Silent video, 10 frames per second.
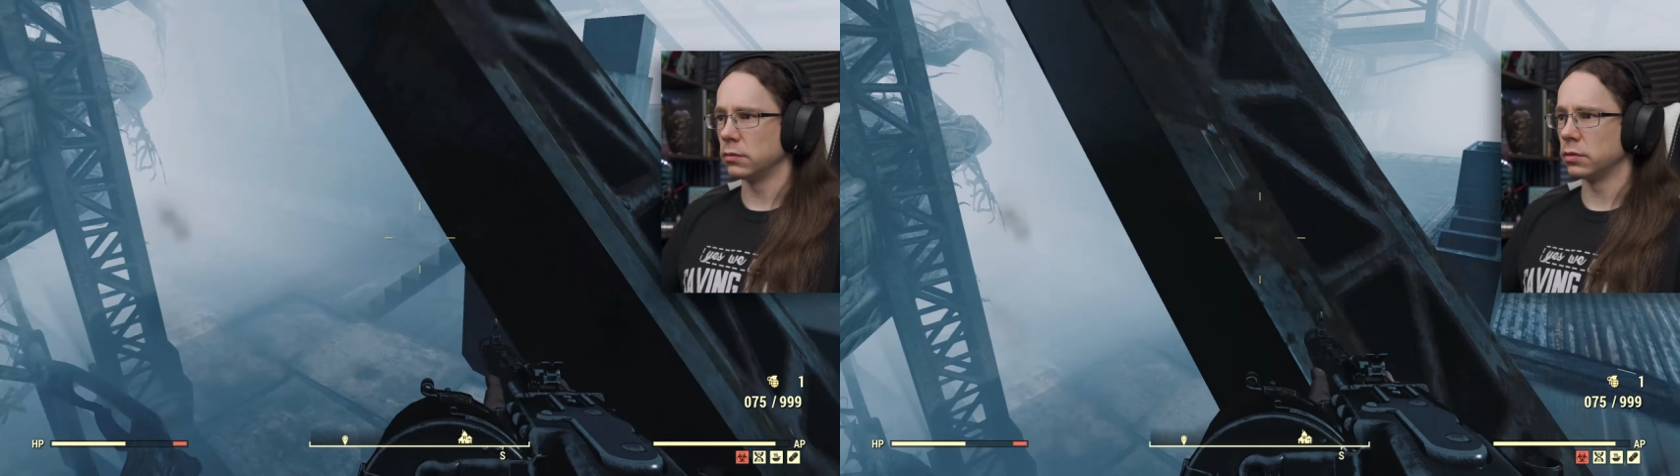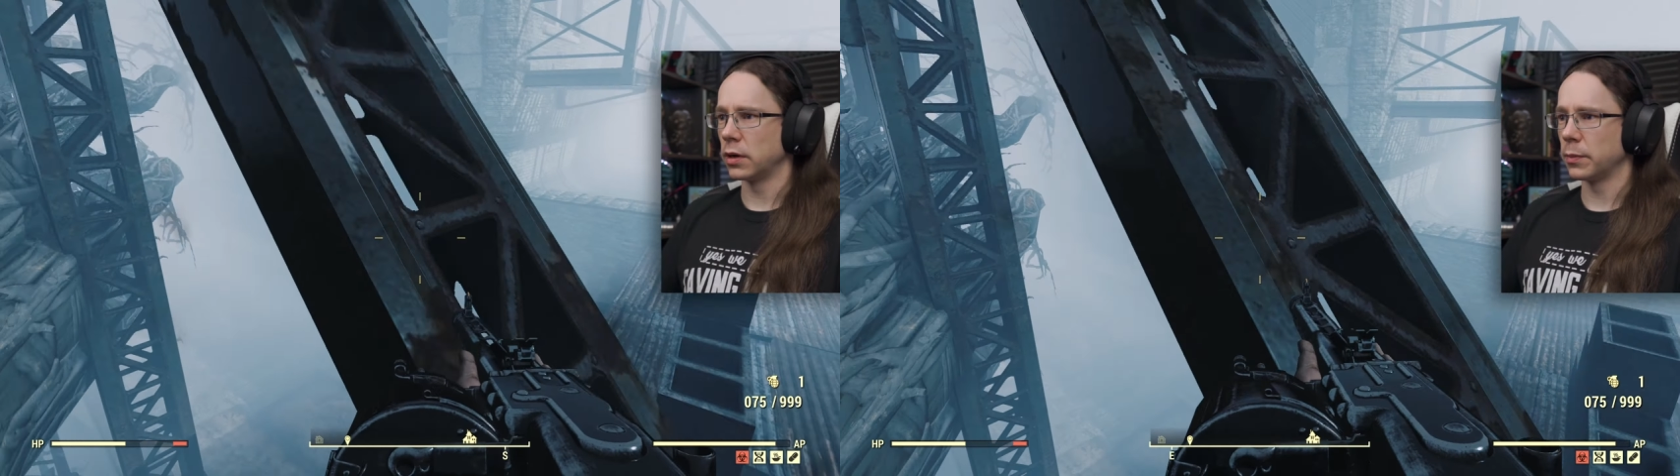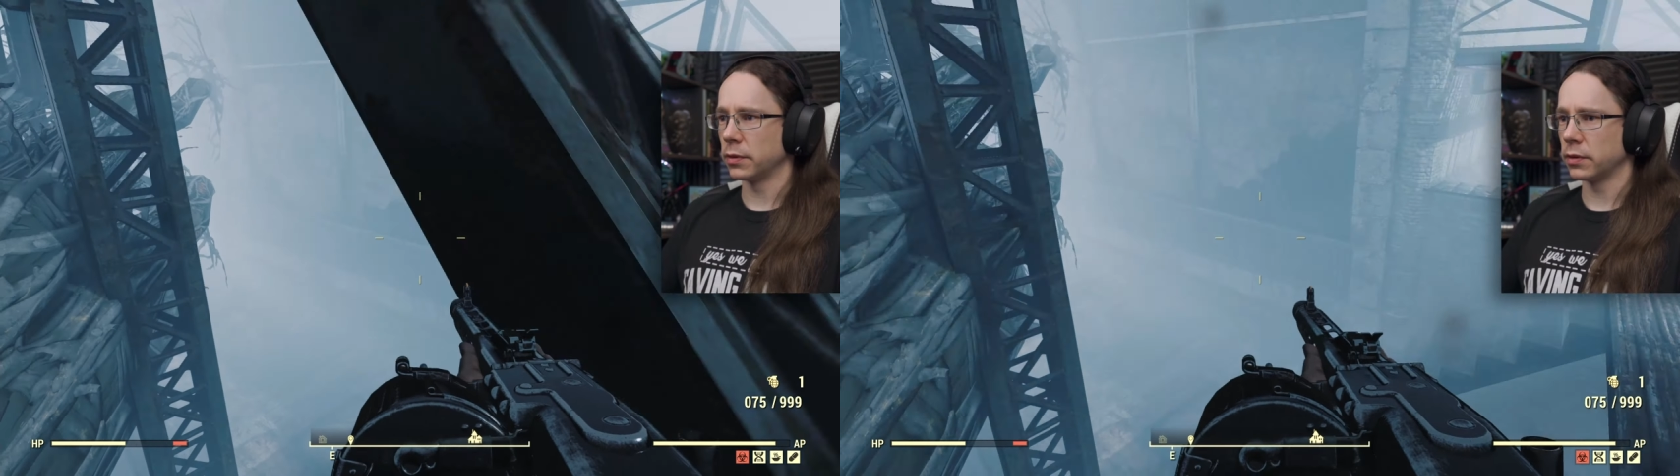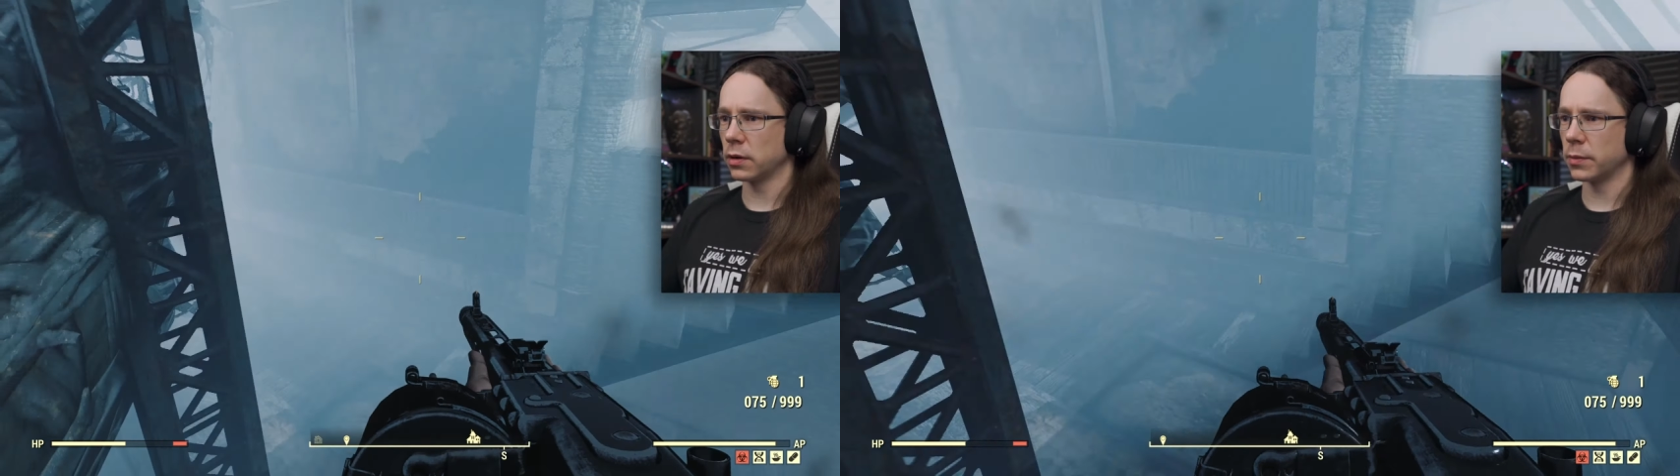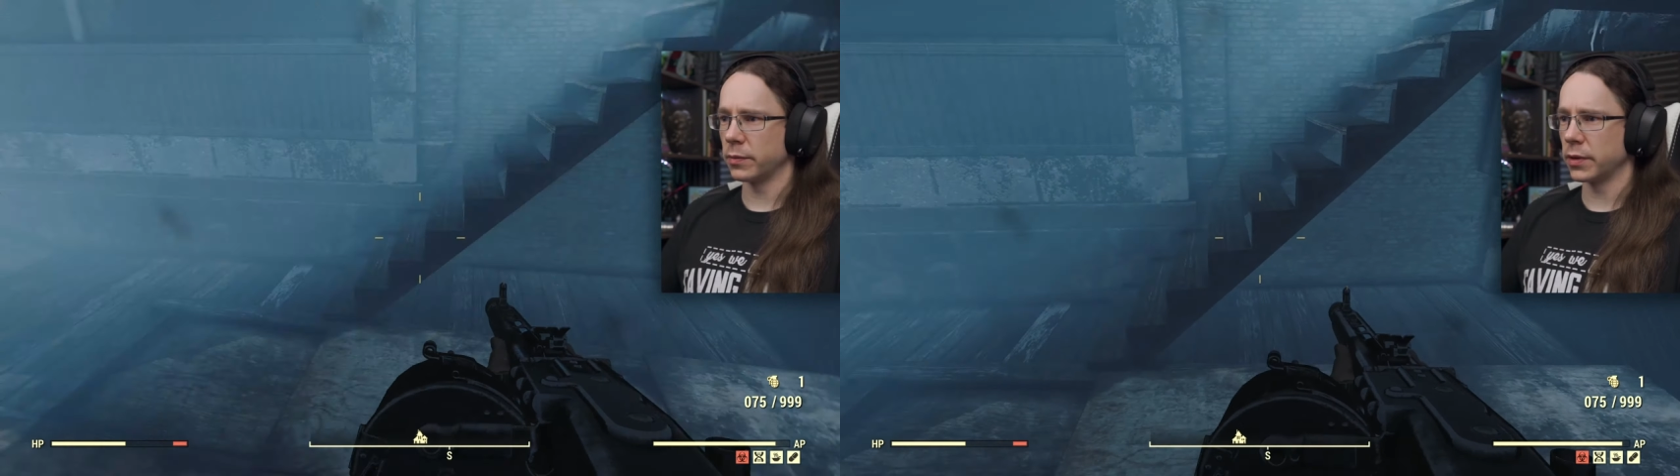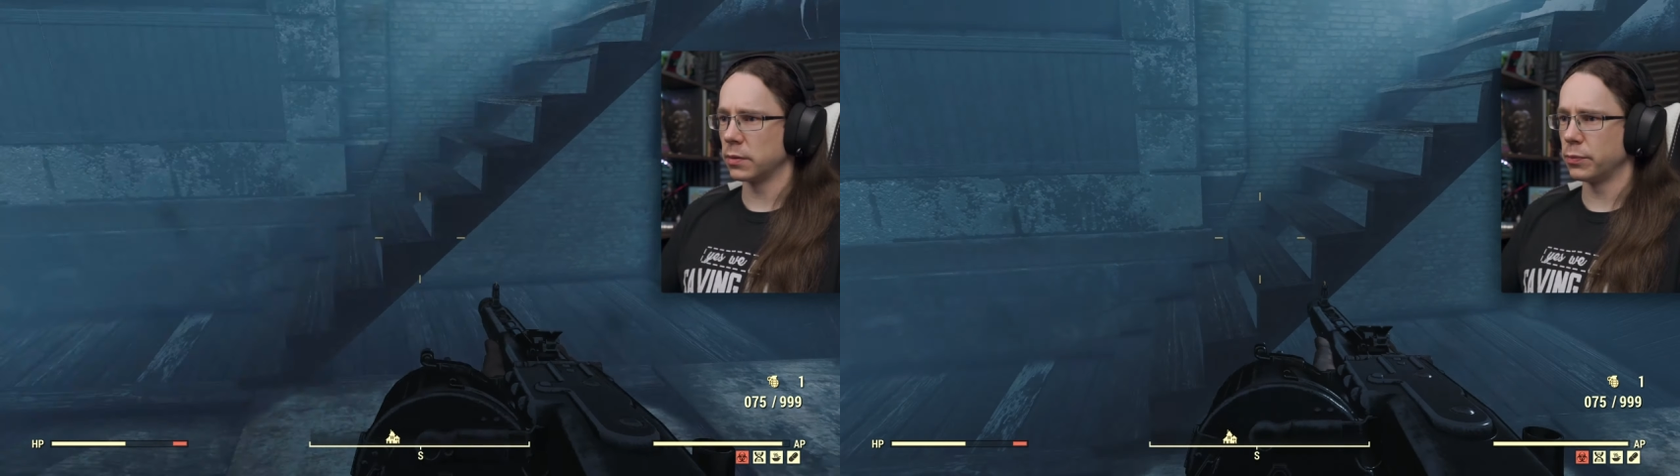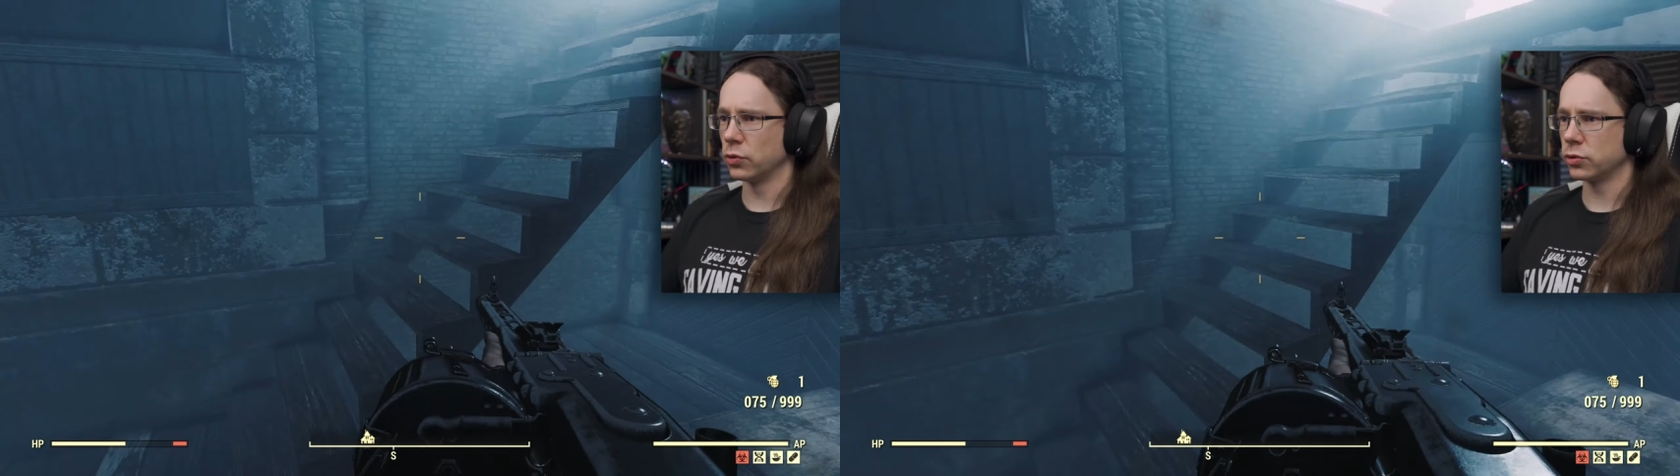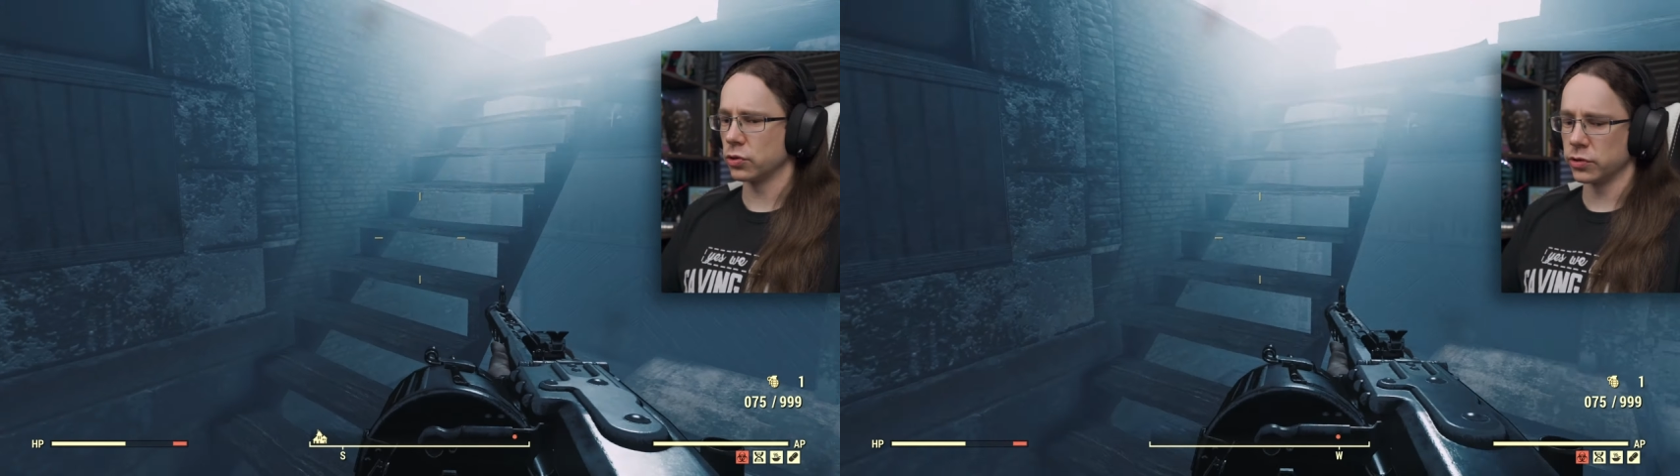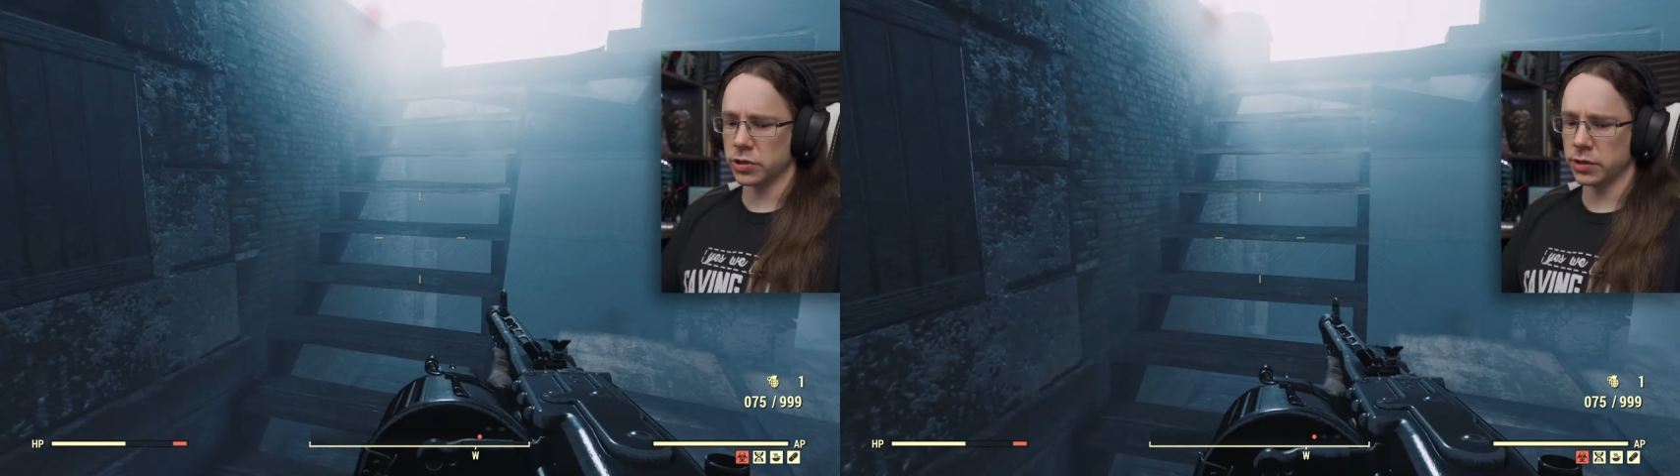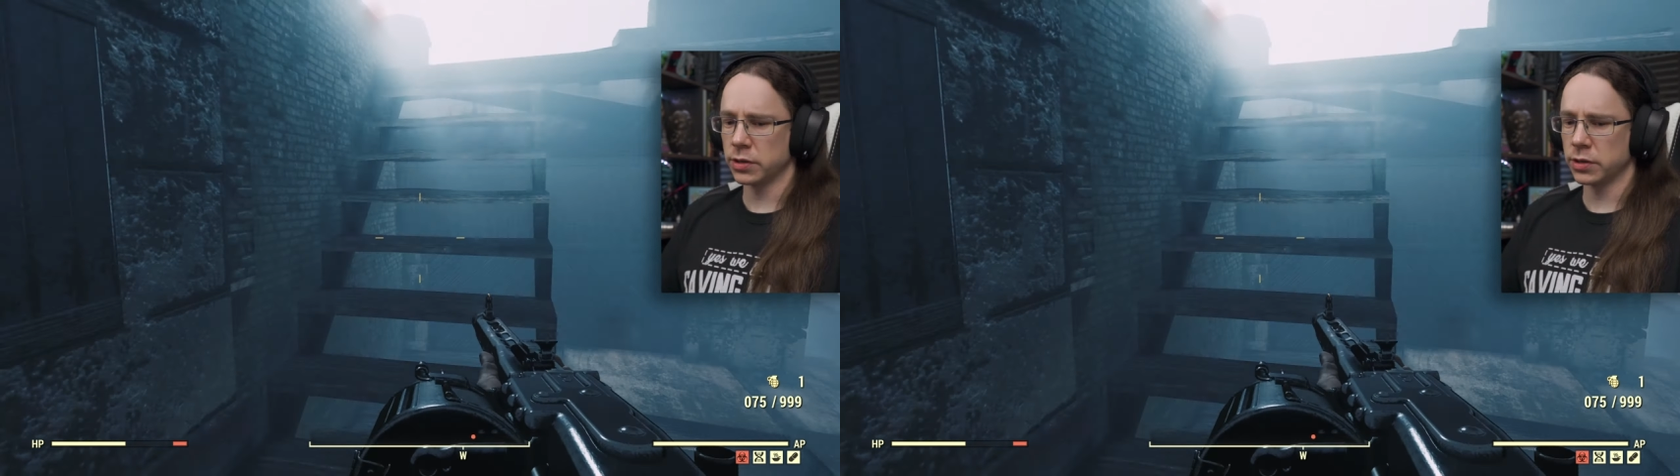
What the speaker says: crap, I think I may have made a poor choice here.